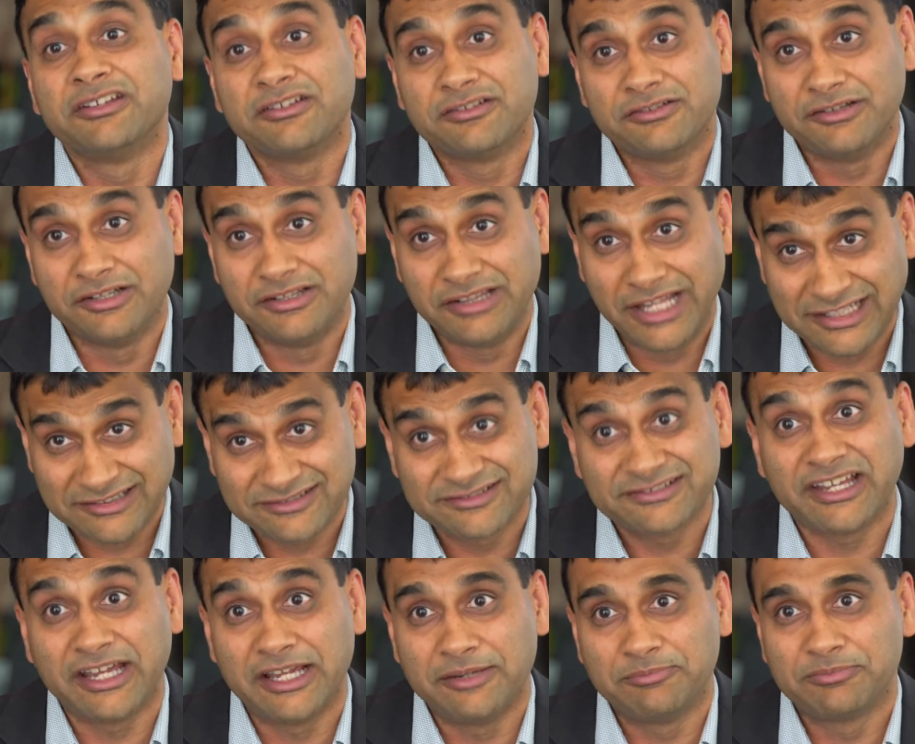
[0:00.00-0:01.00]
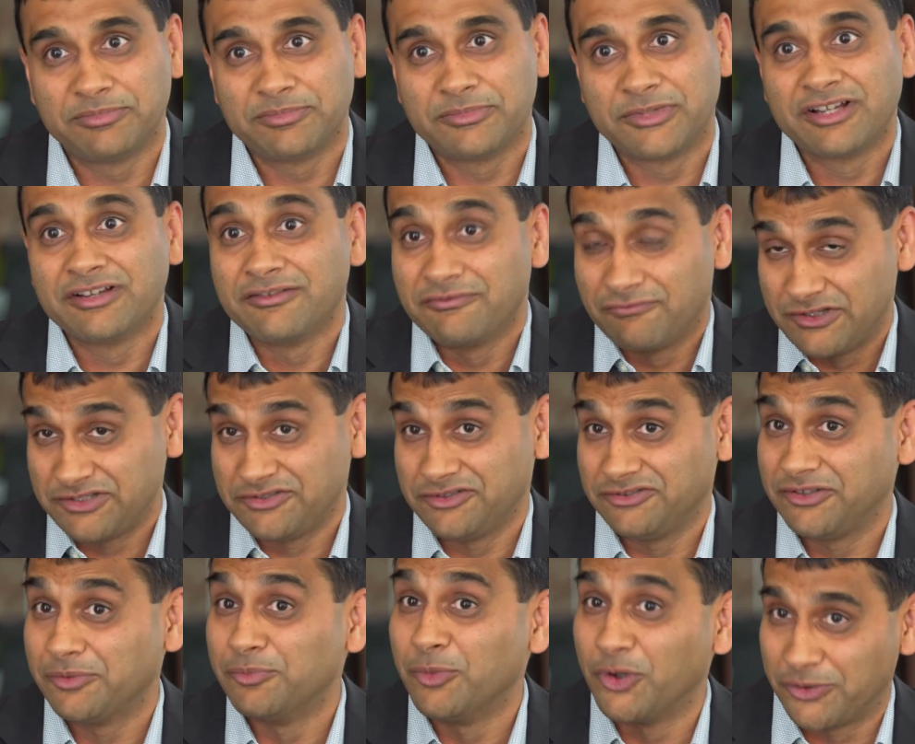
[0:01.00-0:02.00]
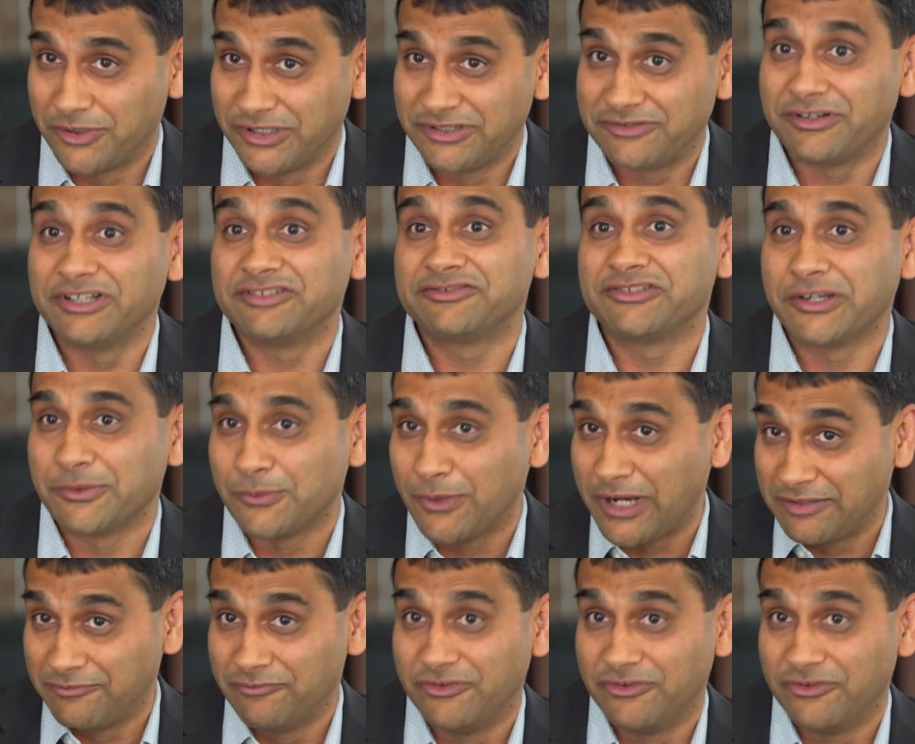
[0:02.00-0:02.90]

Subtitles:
The next step, which is the more interesting one,